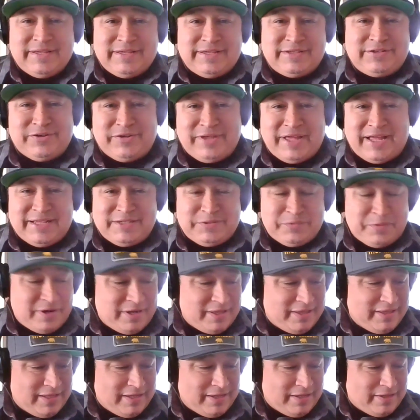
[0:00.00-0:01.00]
So that's one
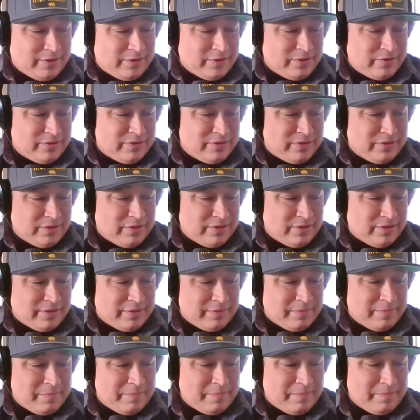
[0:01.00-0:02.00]
of the